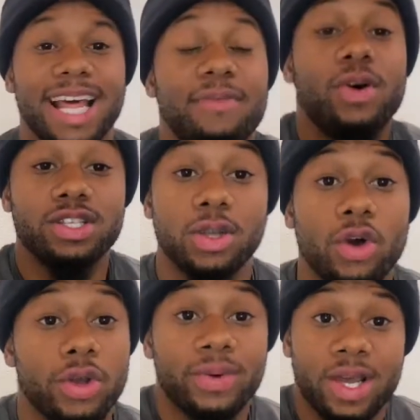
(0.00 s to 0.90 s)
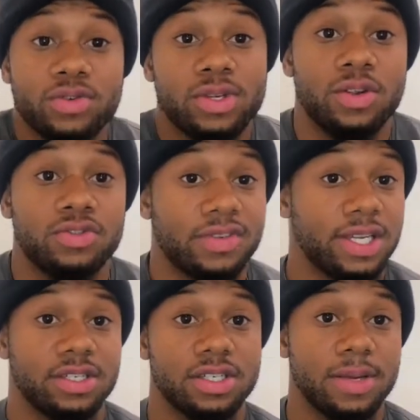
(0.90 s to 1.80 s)
I was loyal when I was in those
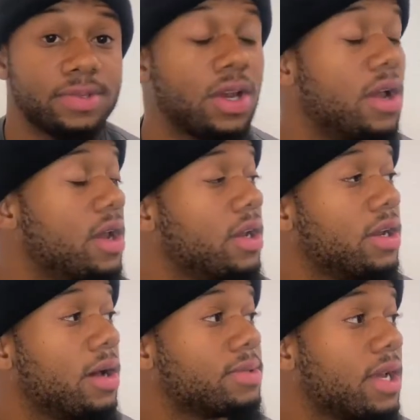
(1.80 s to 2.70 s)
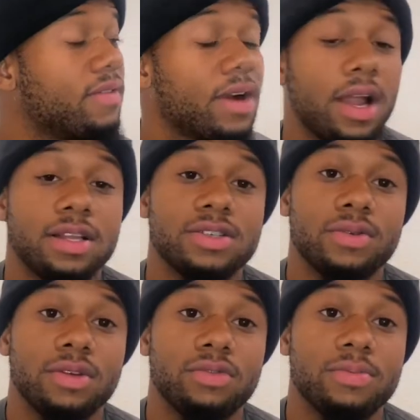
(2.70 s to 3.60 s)
relationships. You know what I'm saying? Regardless of
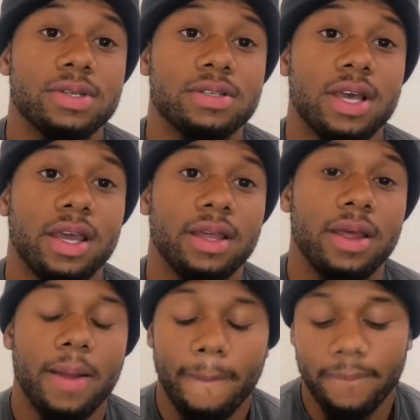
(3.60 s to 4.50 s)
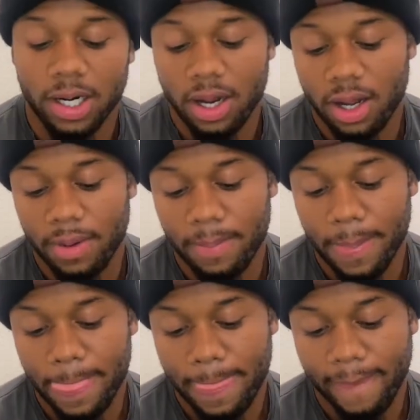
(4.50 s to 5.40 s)
what the rumors say. But
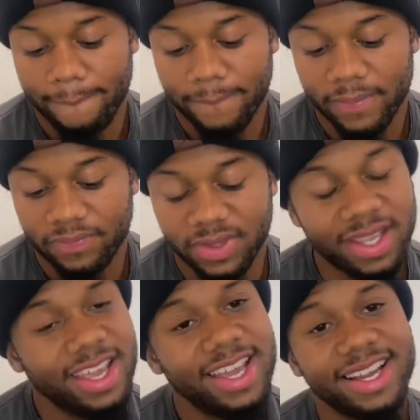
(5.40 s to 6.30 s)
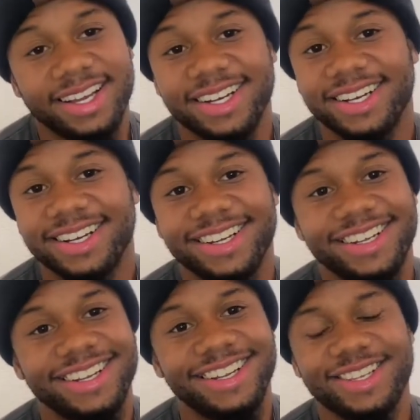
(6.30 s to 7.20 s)
yeah.
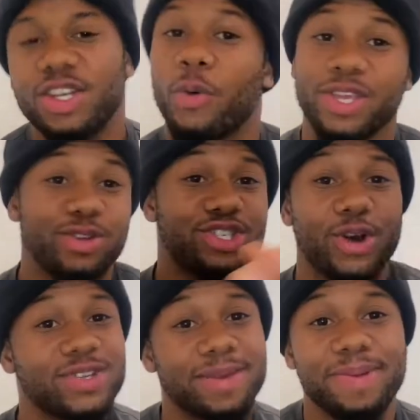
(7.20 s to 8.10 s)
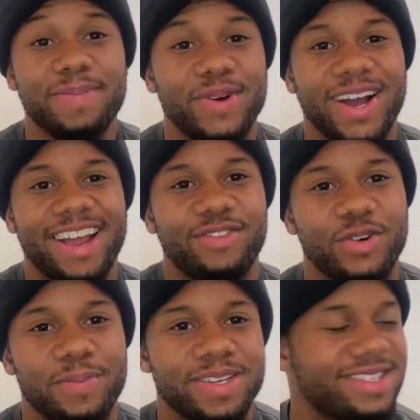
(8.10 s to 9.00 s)
You know when you chosen, people will have
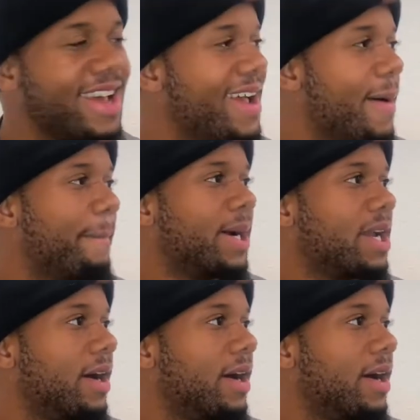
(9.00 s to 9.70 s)
rumors. But